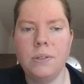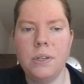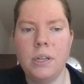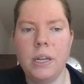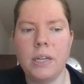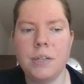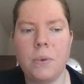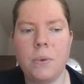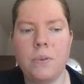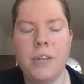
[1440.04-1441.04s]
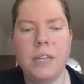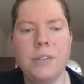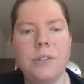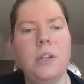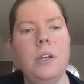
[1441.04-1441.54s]
in the next couple of
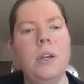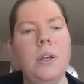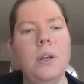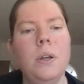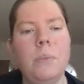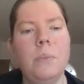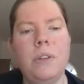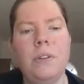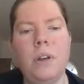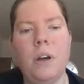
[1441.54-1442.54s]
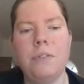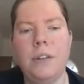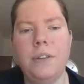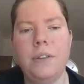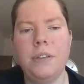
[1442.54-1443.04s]
days. But after
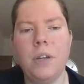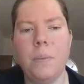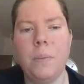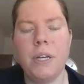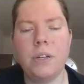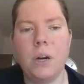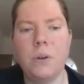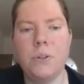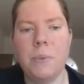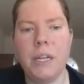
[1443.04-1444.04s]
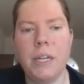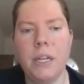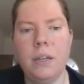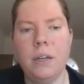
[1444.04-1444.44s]
that, this number is going to be